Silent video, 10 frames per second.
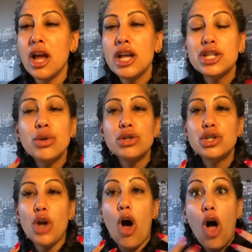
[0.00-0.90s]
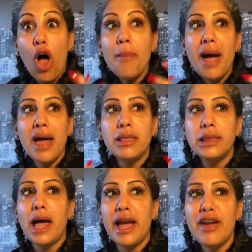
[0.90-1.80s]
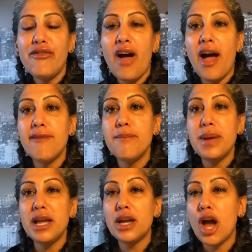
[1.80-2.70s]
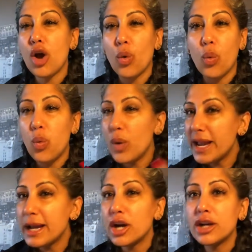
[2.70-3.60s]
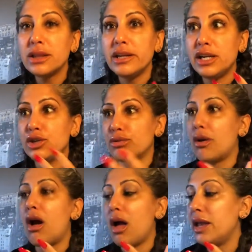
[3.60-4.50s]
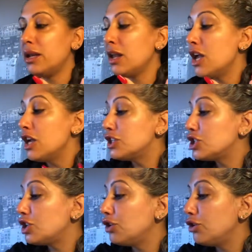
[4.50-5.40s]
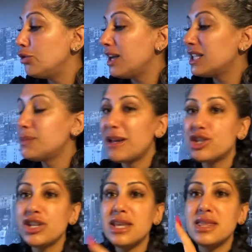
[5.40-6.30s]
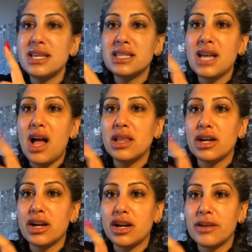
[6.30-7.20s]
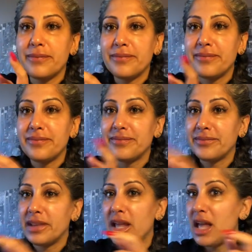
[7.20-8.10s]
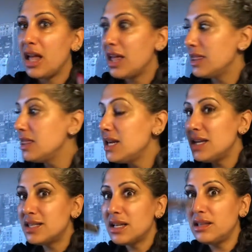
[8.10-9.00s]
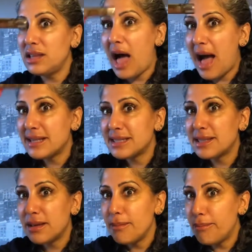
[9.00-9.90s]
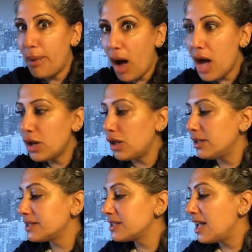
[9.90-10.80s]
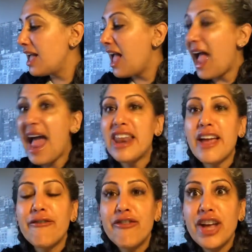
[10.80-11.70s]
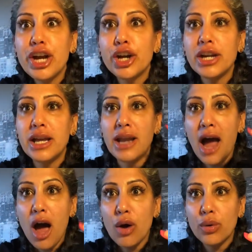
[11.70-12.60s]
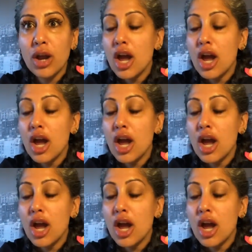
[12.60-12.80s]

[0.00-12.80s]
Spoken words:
So all my life, I've been weirdly drawn to, especially this color, these glass bottles, and I figured it out.